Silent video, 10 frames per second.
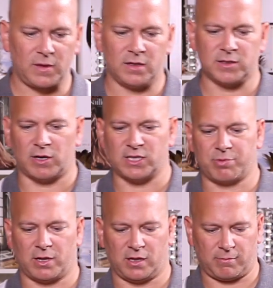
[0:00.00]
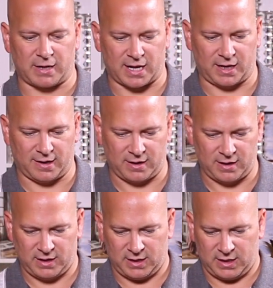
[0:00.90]
So I just put a little bit on there,
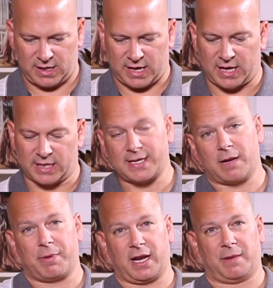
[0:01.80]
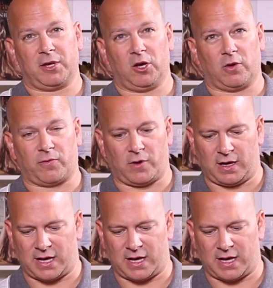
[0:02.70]
and instead of picking up the gold foil,